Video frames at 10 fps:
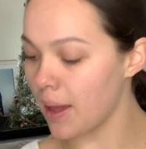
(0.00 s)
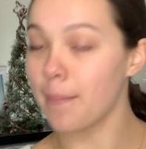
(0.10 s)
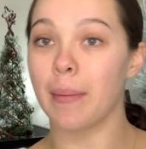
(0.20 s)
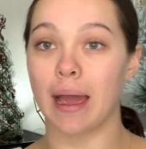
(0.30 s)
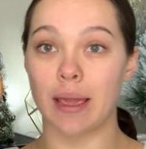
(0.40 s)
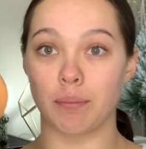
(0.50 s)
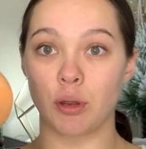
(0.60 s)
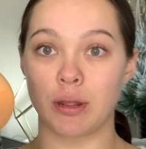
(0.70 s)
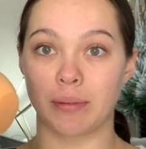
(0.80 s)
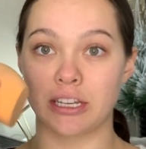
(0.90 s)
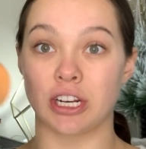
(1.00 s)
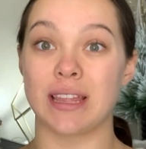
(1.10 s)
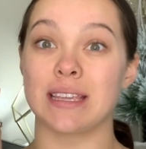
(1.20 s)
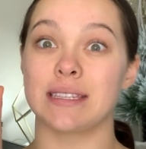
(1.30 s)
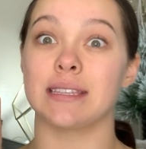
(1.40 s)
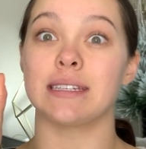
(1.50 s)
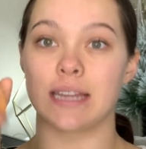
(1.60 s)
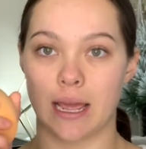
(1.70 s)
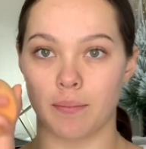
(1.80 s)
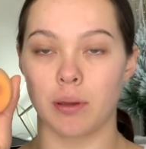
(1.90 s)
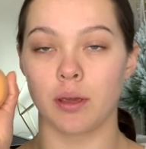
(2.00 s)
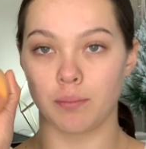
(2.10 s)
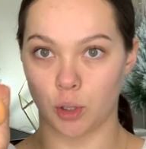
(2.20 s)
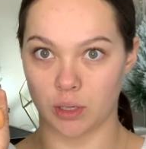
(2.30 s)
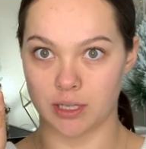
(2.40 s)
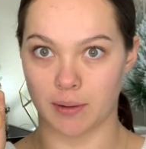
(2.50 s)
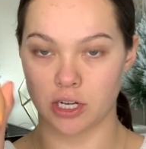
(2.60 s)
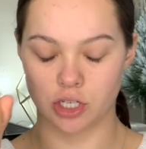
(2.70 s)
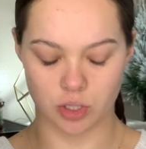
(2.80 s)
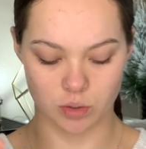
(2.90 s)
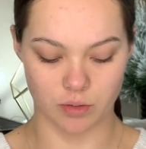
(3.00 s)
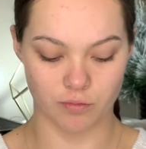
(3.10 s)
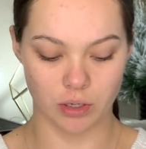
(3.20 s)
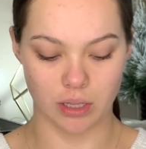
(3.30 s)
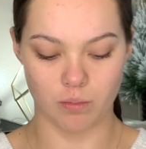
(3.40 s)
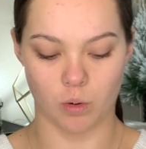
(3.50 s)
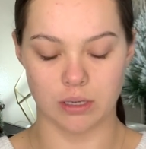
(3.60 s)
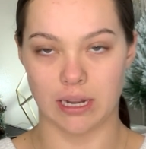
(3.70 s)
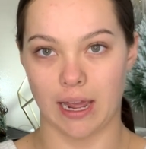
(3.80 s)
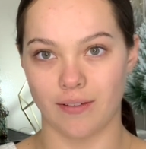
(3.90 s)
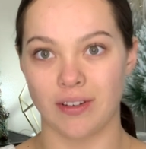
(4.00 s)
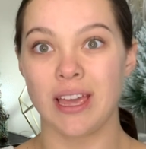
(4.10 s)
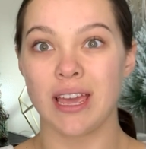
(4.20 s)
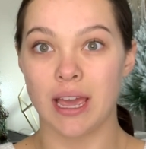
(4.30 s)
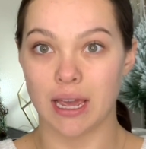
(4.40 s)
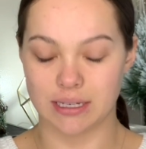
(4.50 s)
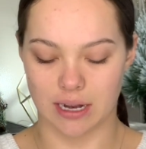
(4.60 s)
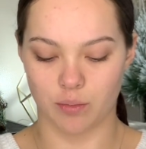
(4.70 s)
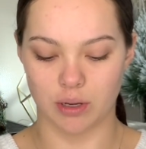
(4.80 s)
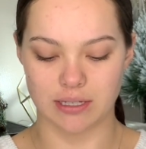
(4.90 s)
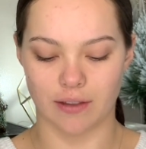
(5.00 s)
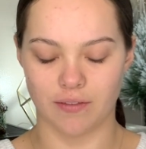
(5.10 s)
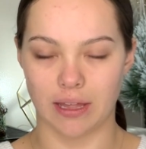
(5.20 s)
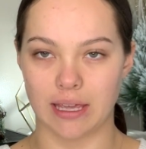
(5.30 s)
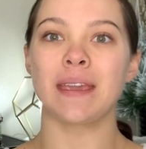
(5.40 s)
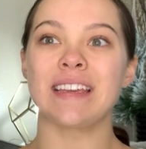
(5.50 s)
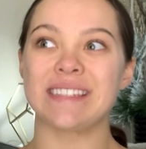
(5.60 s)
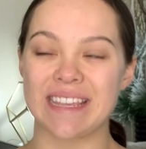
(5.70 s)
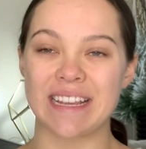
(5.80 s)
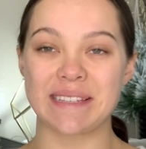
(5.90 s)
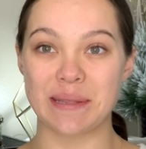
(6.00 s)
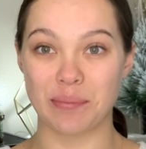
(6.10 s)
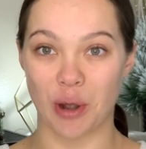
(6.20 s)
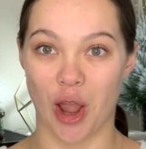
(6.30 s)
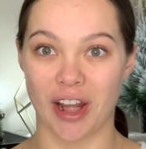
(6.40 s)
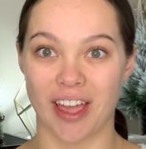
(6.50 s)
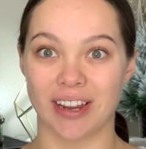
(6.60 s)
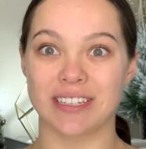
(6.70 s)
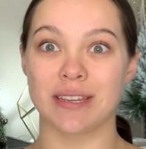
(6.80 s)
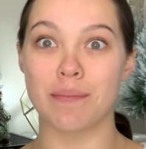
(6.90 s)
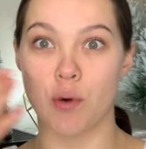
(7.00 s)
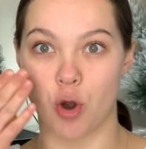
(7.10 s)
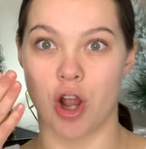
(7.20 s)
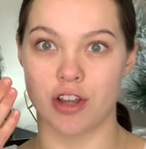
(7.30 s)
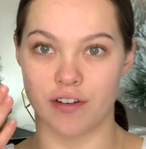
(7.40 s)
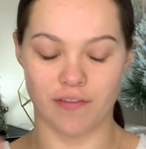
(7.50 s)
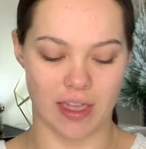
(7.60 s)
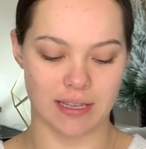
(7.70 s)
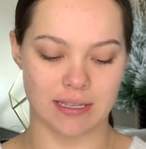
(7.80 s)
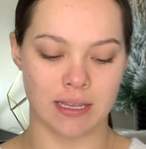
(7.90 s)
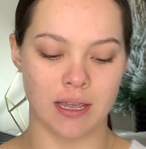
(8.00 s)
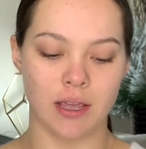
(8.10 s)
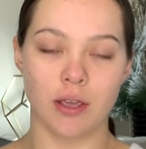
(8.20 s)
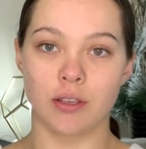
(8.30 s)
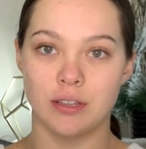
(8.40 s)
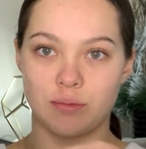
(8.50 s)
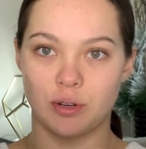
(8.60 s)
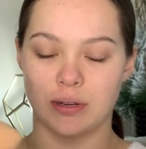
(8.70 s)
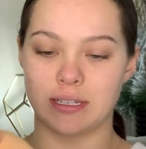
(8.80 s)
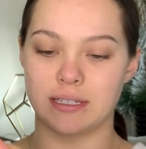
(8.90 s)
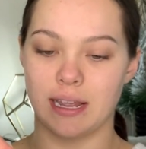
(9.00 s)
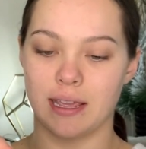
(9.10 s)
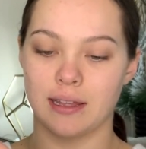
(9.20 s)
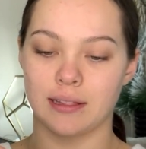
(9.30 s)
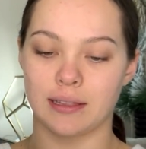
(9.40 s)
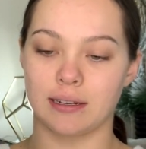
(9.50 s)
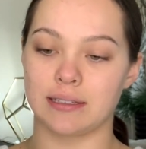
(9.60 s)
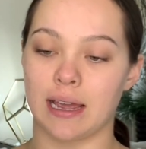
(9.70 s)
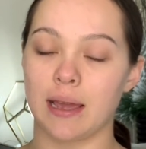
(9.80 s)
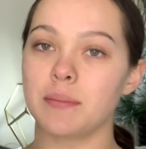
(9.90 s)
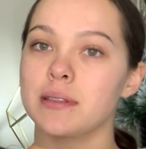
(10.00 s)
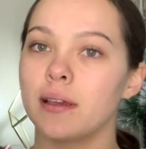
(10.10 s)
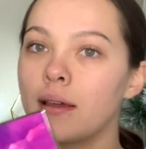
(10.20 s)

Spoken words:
my beauty blender, and this is a damp beauty sponge. So it's really important to have a damp one because I feel like it sinks the product more on your face. So I'm just going to take little dabs